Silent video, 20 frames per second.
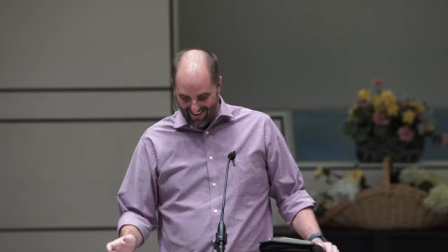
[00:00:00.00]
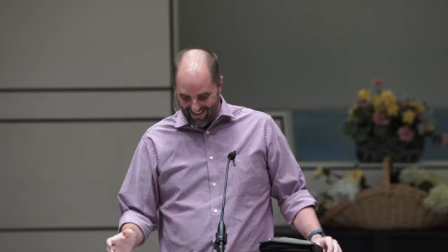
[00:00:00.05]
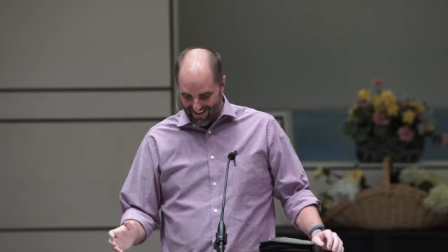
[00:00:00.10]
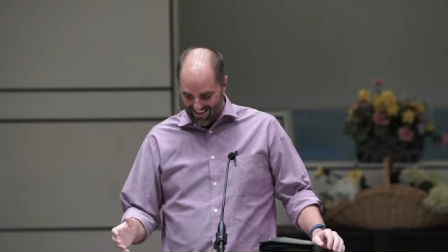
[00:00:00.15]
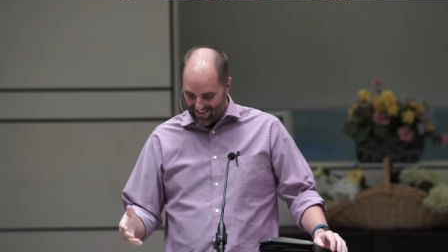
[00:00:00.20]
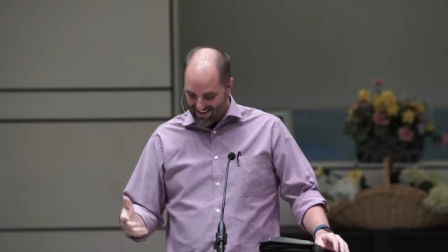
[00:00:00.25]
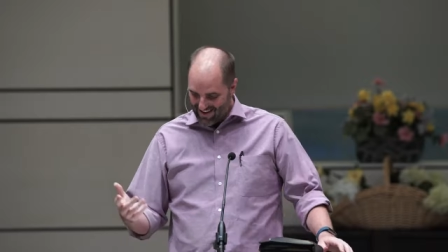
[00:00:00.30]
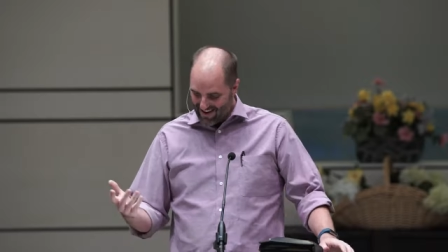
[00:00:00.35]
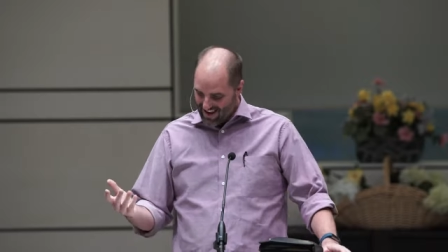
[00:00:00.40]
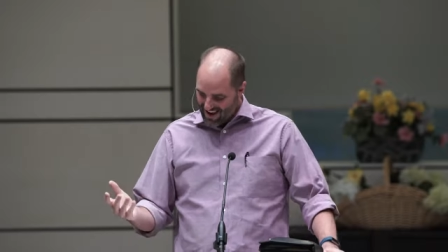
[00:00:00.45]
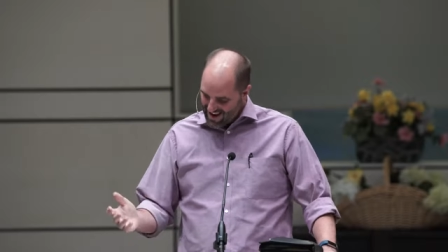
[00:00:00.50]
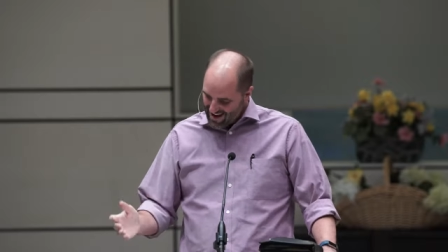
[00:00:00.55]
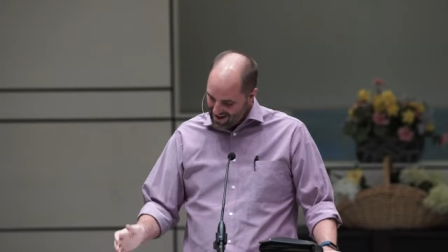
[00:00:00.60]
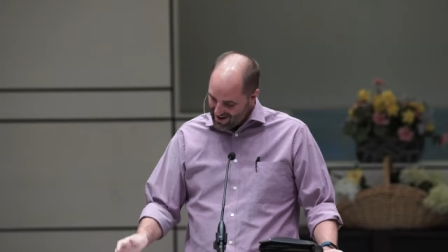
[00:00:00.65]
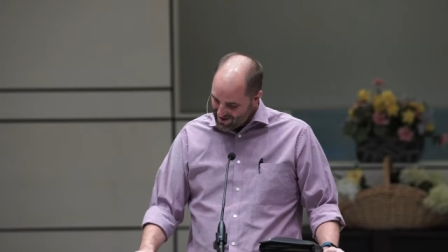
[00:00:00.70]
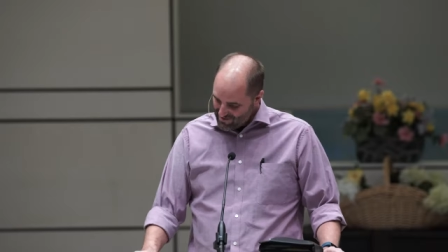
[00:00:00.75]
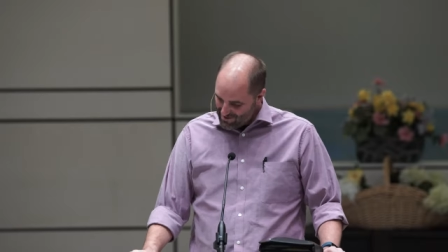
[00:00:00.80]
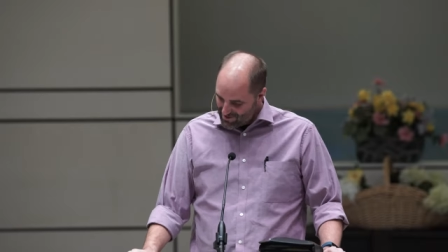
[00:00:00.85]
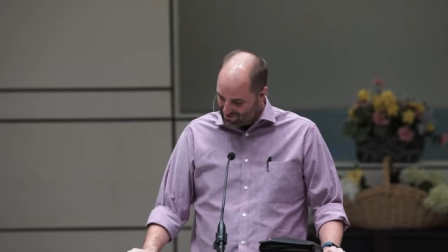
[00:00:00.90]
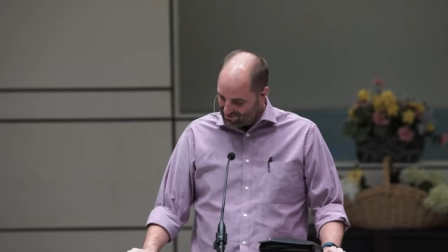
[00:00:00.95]
In the
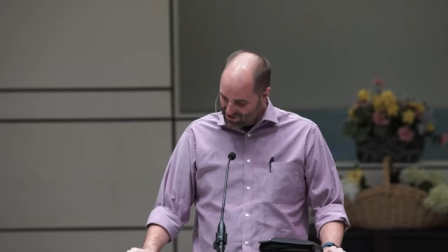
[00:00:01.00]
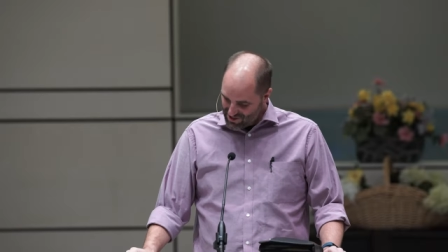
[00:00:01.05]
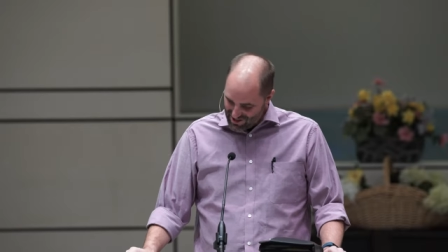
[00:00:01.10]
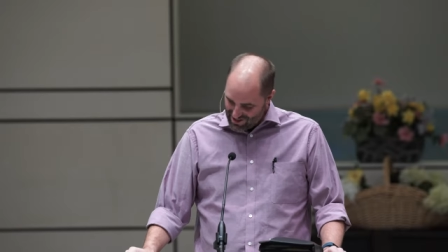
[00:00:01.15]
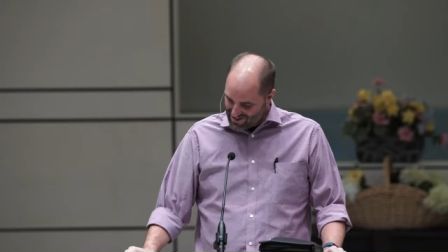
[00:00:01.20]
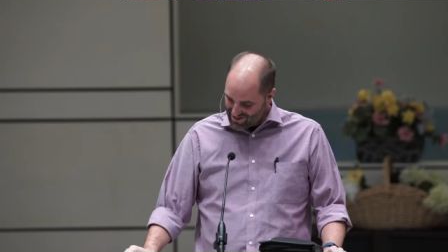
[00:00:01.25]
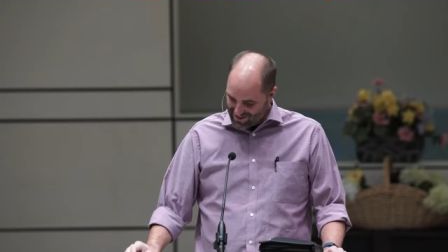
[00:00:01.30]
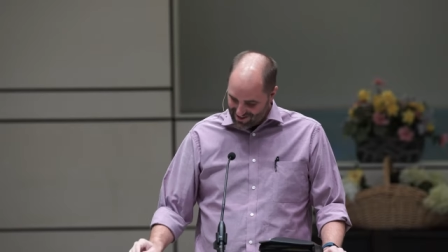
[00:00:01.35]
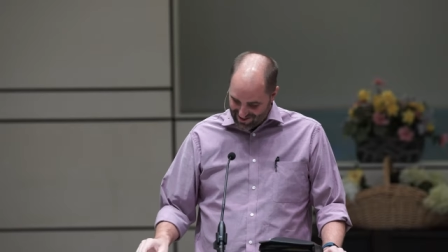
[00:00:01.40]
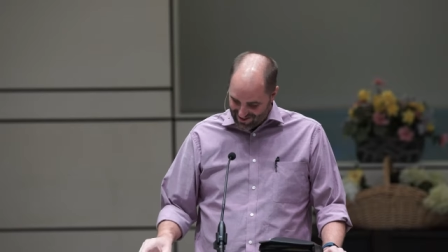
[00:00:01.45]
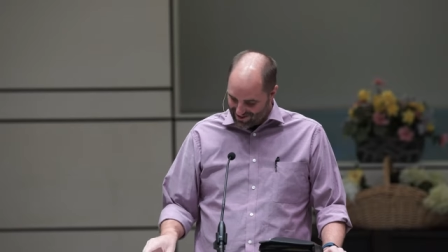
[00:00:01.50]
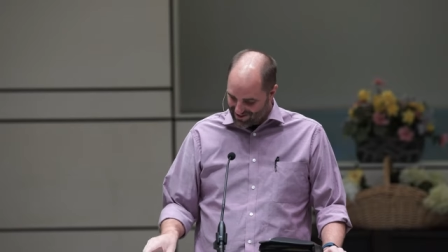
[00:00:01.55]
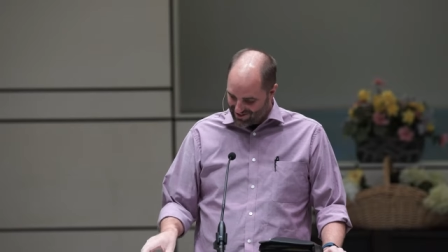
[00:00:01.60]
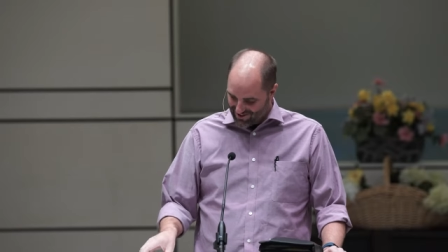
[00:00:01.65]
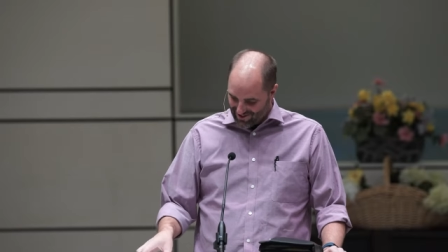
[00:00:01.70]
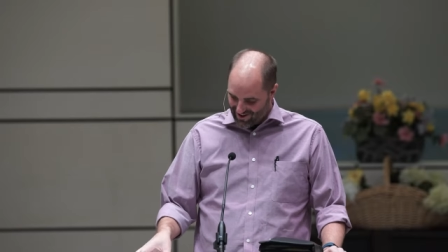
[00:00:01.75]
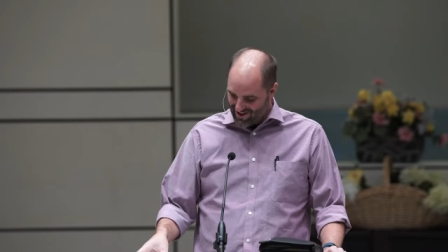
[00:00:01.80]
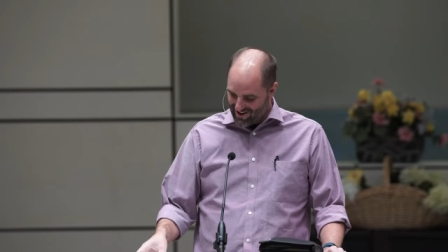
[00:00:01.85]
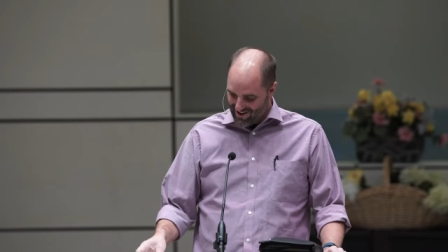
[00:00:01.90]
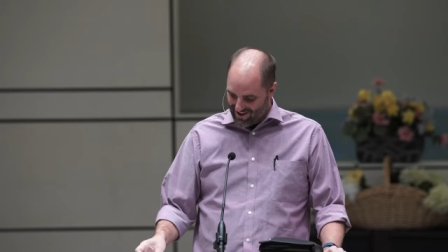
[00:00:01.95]
name of Jesus
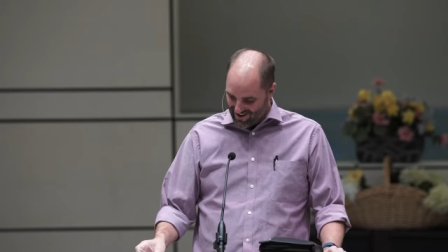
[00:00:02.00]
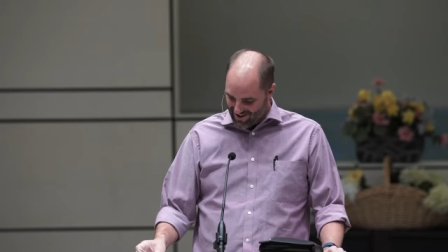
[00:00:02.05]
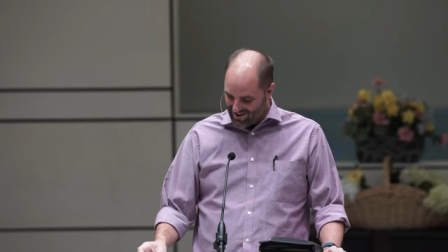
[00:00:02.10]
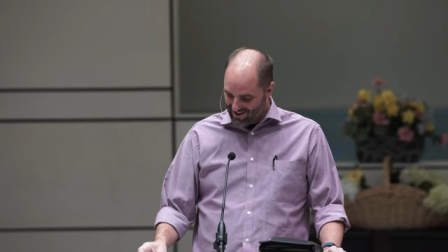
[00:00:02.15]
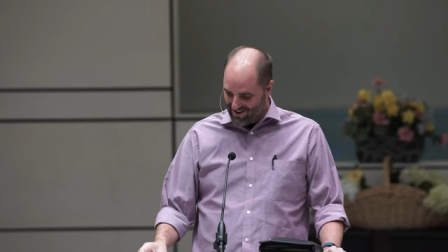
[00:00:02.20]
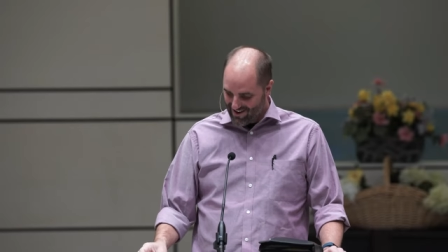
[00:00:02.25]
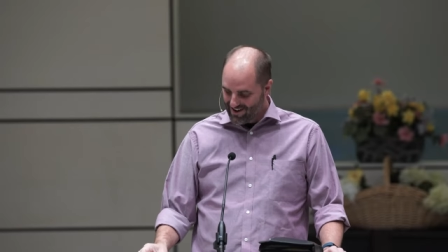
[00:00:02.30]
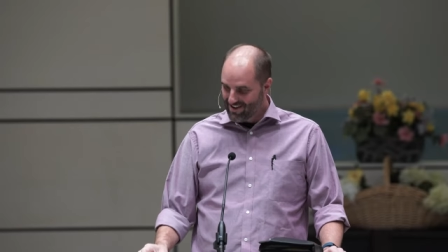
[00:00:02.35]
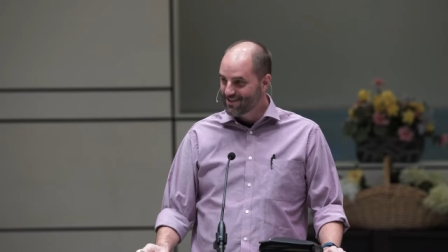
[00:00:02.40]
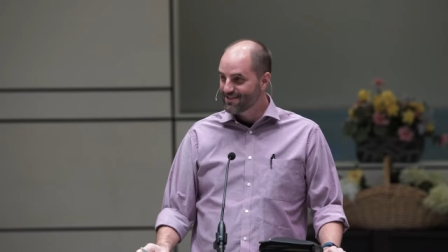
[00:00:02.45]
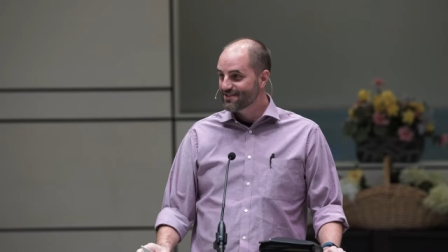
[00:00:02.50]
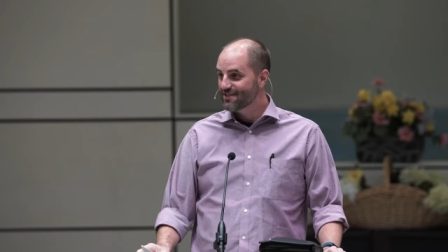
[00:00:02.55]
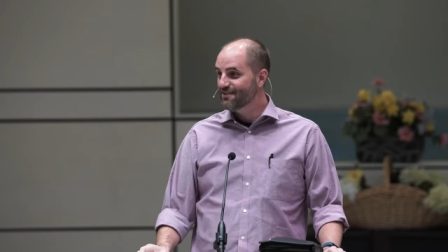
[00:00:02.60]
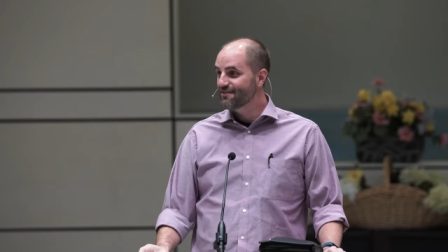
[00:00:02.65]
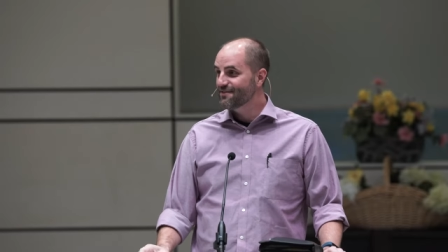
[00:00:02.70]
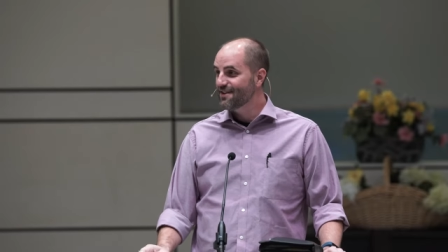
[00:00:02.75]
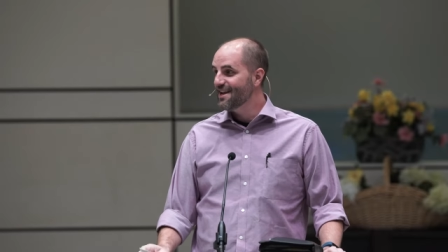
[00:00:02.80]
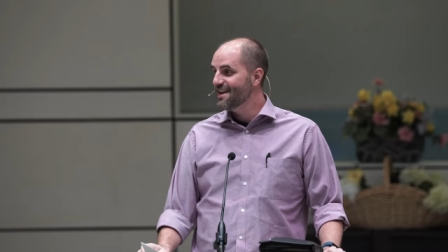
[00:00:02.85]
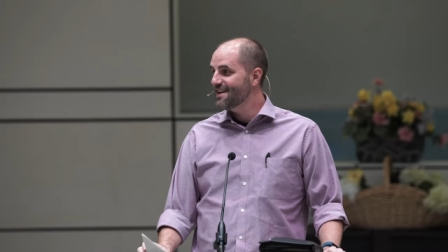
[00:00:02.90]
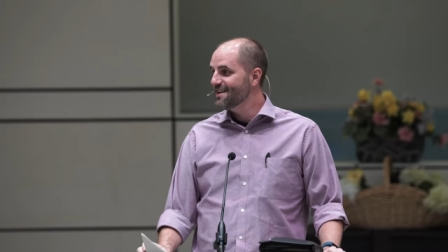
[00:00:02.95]
Christ
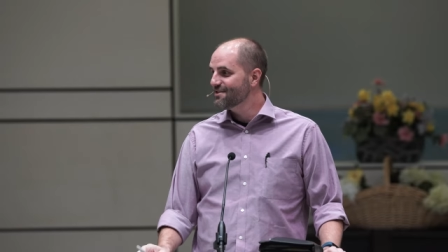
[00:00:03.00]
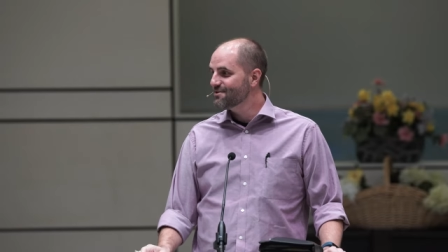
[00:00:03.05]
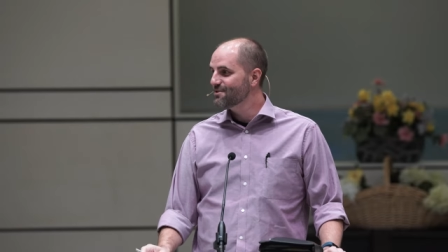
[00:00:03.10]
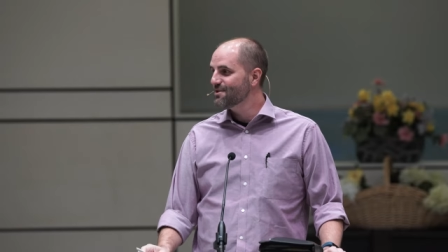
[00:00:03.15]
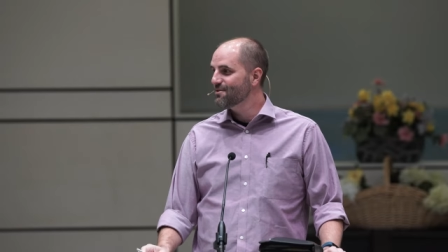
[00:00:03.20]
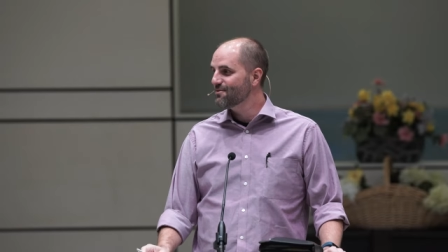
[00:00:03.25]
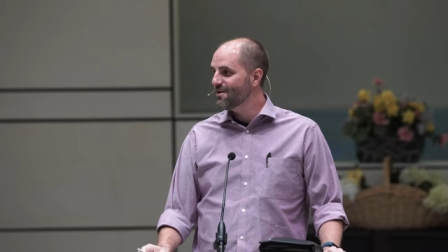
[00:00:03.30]
of Nazareth,